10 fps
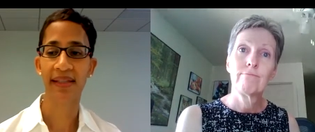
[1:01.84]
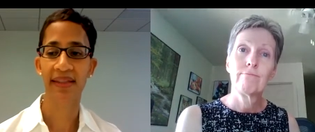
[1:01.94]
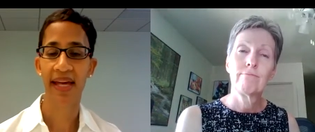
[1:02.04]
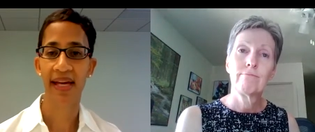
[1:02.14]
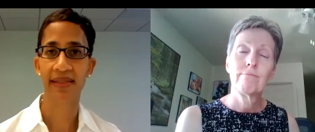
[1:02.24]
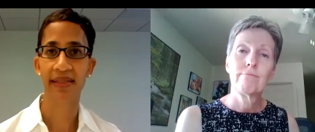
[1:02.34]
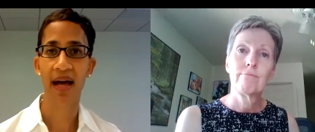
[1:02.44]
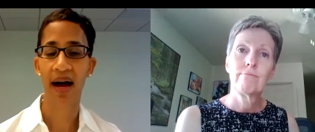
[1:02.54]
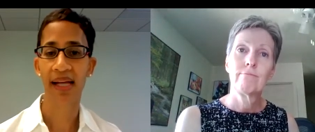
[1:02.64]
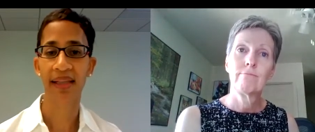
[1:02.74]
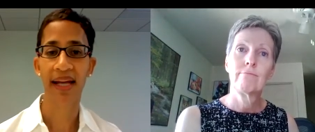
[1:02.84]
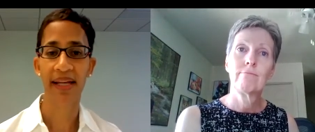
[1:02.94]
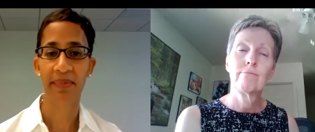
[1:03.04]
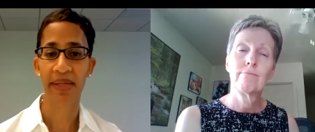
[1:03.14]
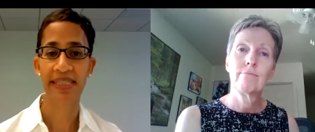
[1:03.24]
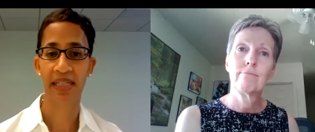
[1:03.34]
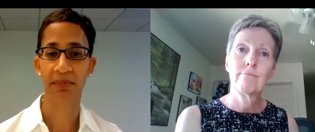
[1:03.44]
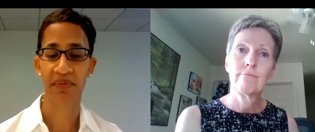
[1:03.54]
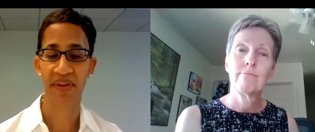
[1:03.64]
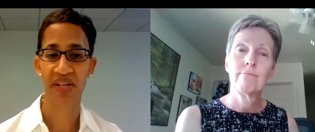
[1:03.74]
Speaker 1: that I, like many dental
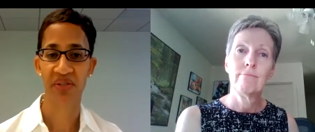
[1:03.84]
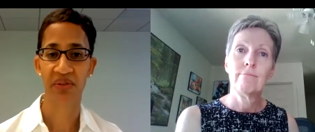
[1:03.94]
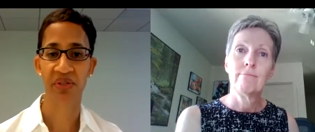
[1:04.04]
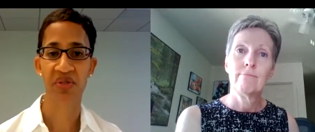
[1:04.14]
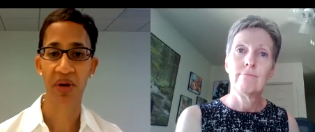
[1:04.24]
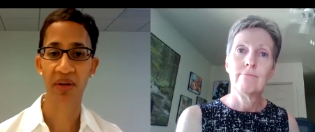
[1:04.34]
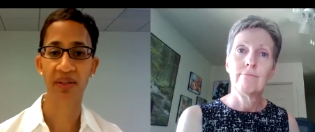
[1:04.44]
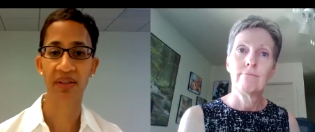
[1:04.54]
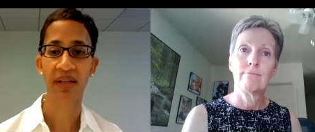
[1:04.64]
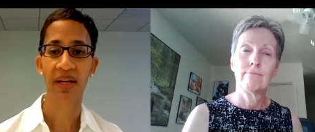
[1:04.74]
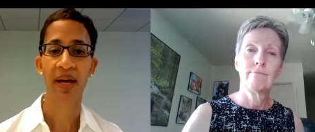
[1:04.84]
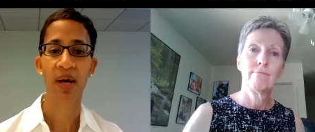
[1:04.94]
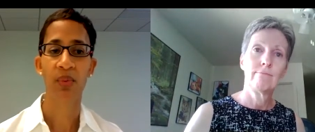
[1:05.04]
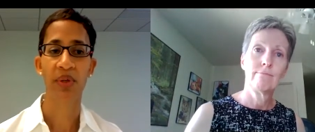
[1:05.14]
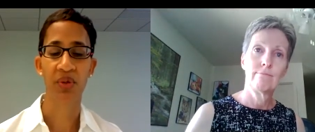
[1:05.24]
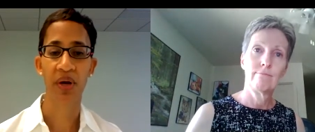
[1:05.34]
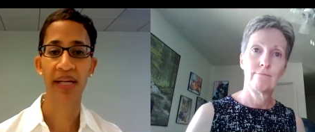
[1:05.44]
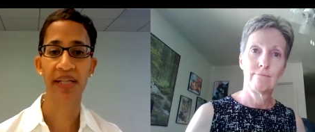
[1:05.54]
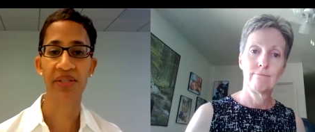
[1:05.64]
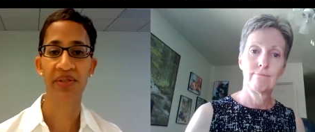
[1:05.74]
professionals, struggle with trying
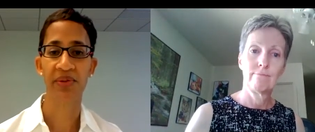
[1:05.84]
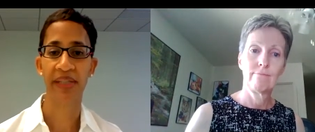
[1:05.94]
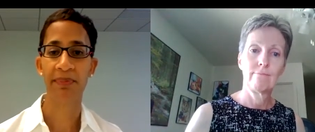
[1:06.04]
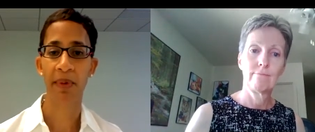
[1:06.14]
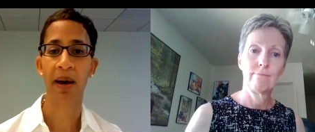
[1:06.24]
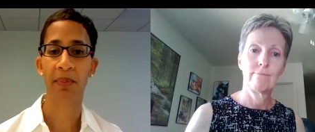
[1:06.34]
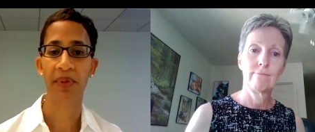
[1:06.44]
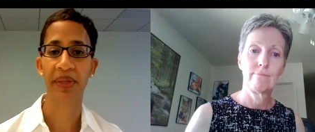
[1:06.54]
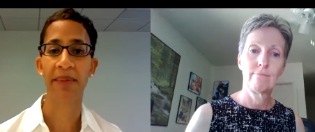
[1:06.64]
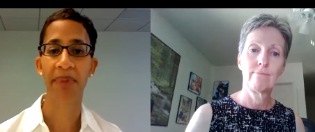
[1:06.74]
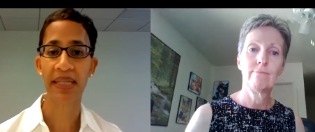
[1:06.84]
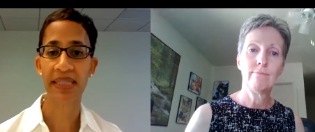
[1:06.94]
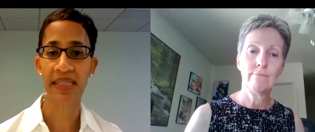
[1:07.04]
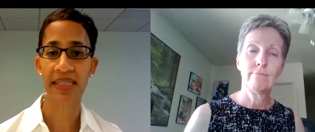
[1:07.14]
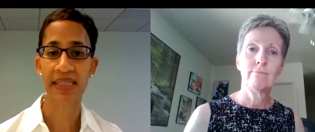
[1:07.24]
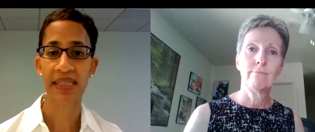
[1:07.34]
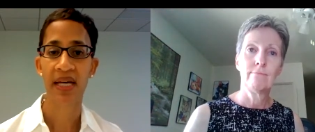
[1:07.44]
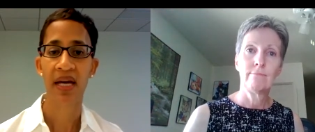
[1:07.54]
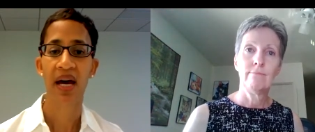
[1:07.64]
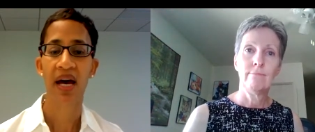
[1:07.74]
to keep up with the abundance
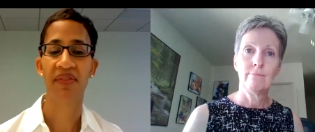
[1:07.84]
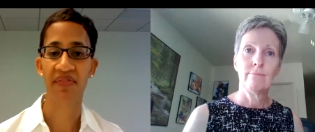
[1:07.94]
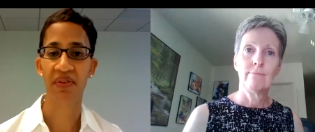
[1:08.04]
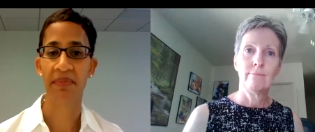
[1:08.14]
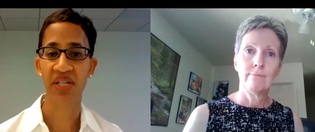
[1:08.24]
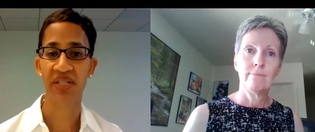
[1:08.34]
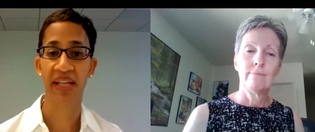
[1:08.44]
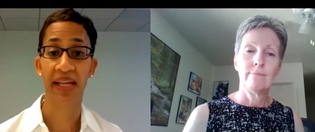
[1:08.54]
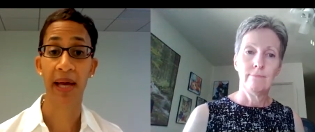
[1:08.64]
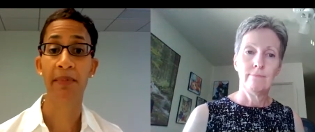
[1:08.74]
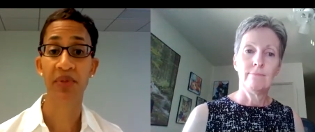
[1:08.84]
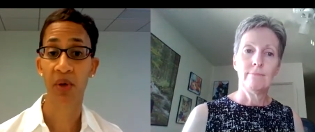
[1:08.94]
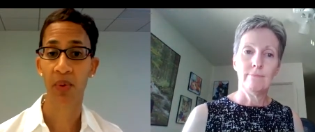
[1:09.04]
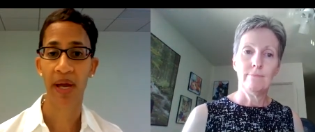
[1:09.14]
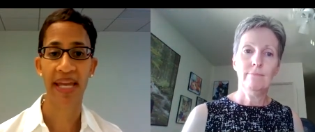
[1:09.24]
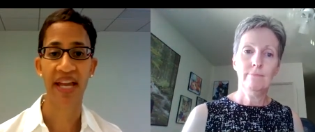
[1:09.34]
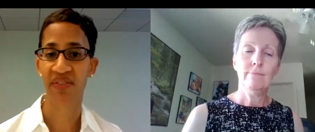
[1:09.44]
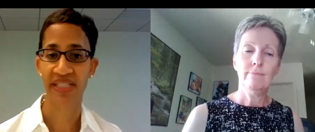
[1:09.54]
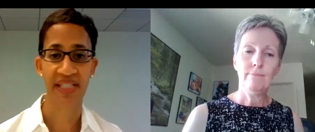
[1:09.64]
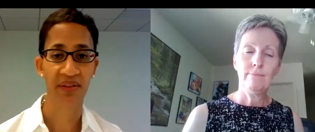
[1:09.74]
of information that comes our way every
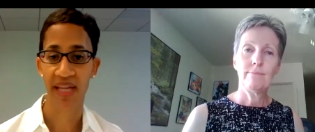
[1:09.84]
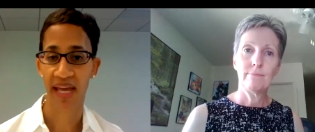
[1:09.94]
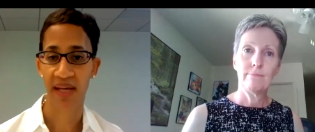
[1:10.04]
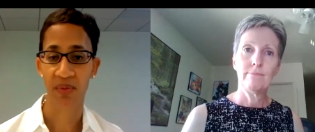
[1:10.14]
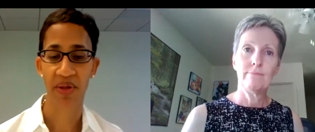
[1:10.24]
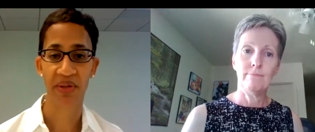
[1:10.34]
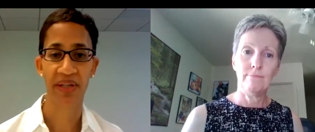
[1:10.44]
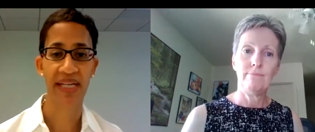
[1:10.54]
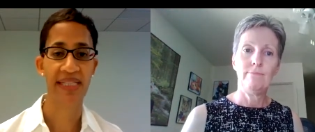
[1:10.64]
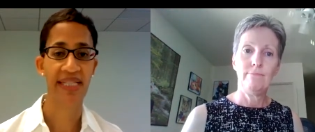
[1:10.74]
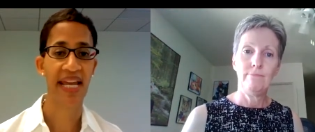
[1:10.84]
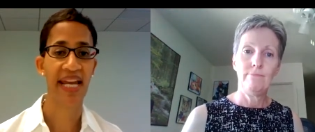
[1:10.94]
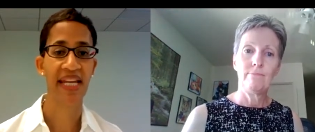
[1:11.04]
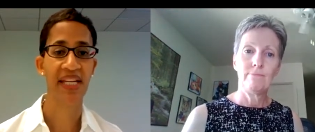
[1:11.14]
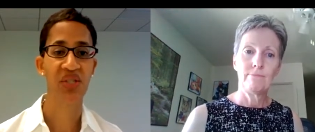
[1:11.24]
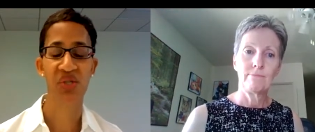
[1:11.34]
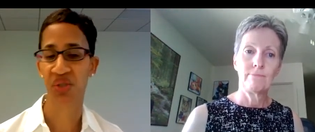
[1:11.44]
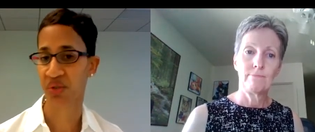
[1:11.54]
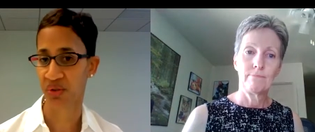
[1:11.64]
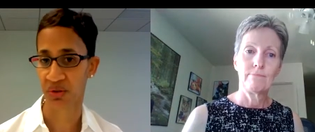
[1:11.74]
single day, whether it's a
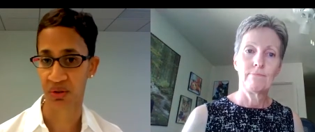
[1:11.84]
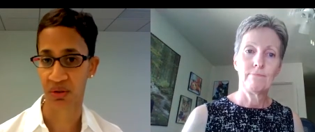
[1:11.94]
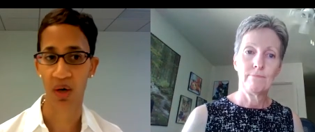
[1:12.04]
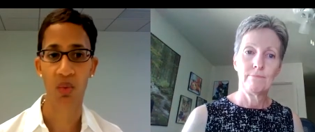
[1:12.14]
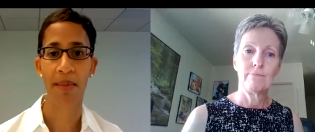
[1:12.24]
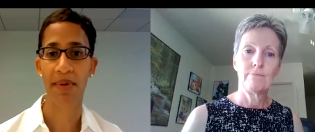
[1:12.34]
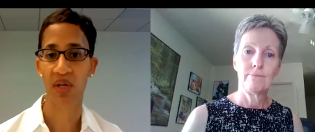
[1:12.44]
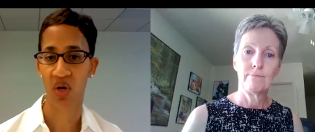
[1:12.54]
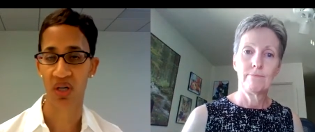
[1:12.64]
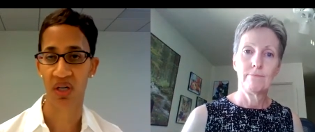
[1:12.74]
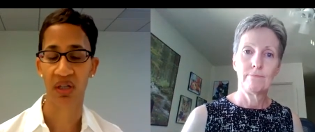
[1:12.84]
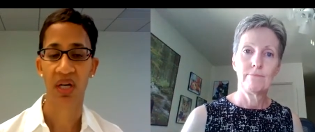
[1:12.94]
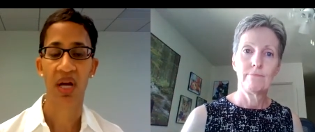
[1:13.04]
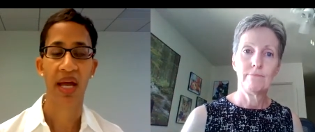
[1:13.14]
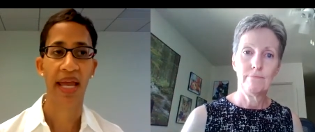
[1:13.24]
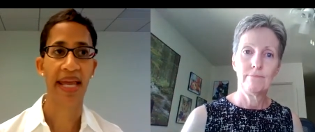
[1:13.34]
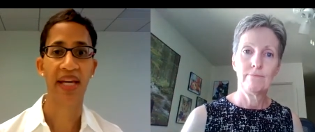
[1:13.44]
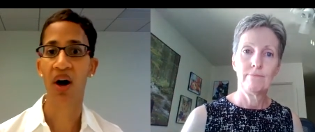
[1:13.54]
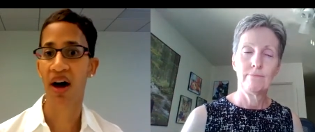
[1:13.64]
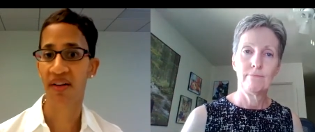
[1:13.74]
journal, a webinar, a
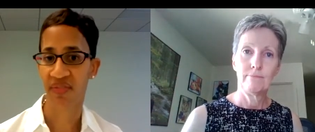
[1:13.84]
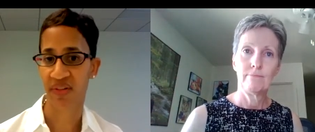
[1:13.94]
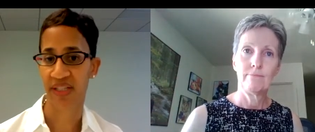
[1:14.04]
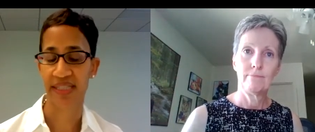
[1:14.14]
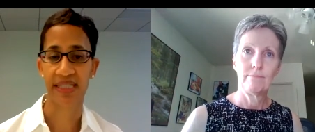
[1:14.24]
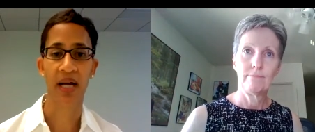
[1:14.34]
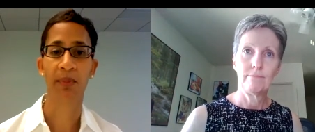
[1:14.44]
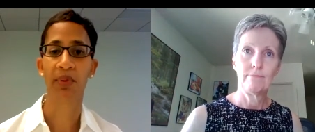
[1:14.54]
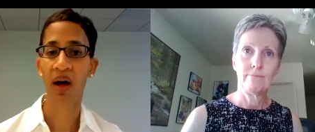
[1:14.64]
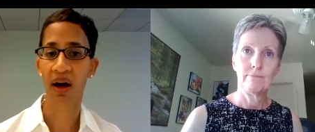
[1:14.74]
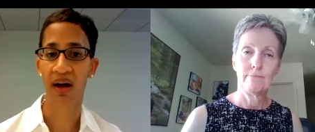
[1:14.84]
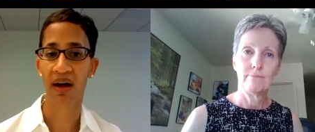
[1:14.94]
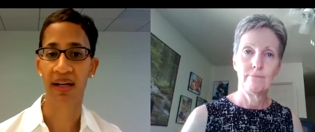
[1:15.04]
conference, a blog.